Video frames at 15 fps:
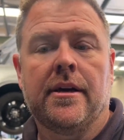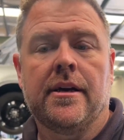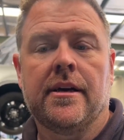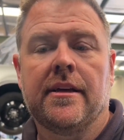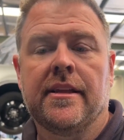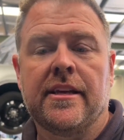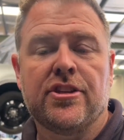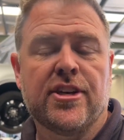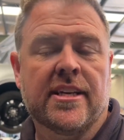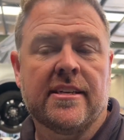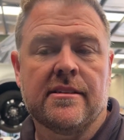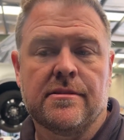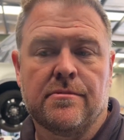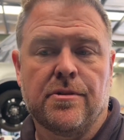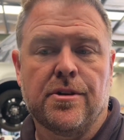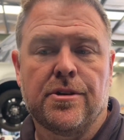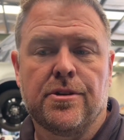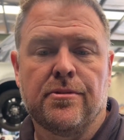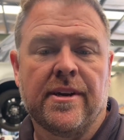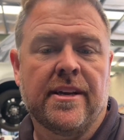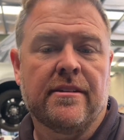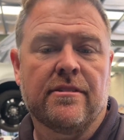the injectors were
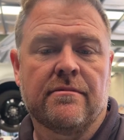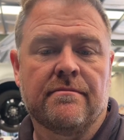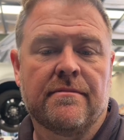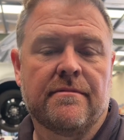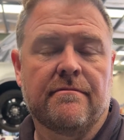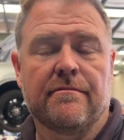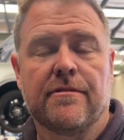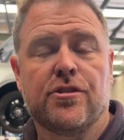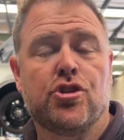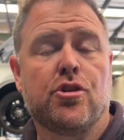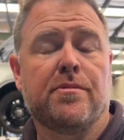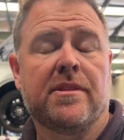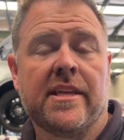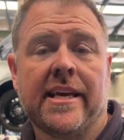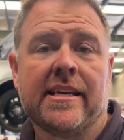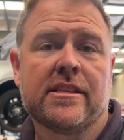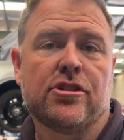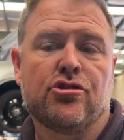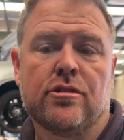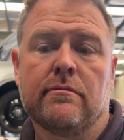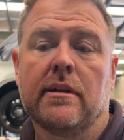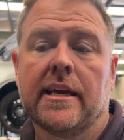doing stupid things
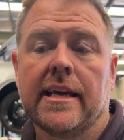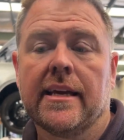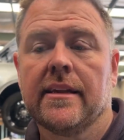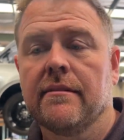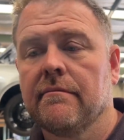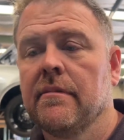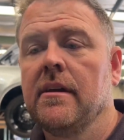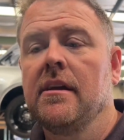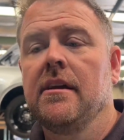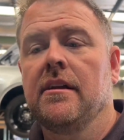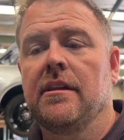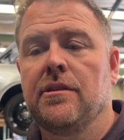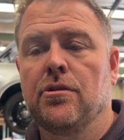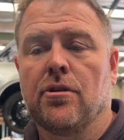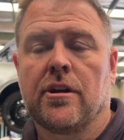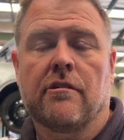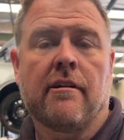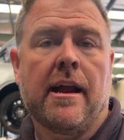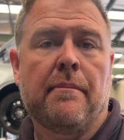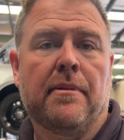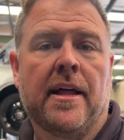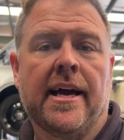and dribbling and not in a
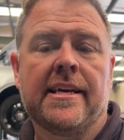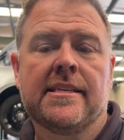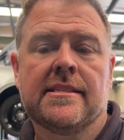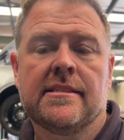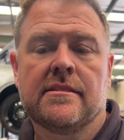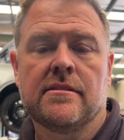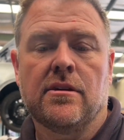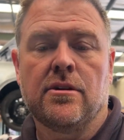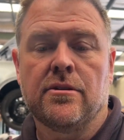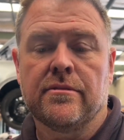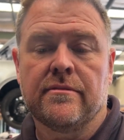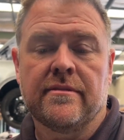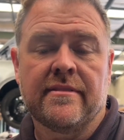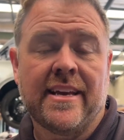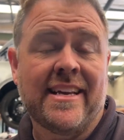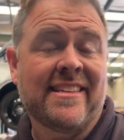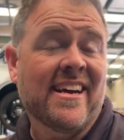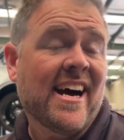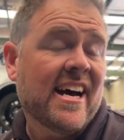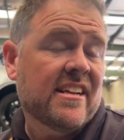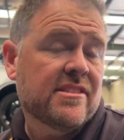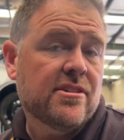great place on their
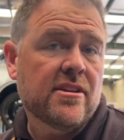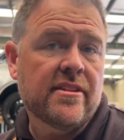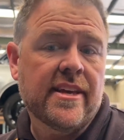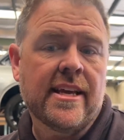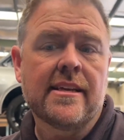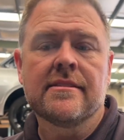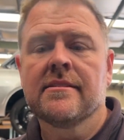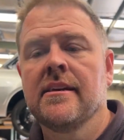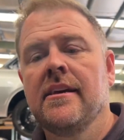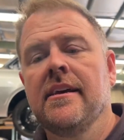data side of things.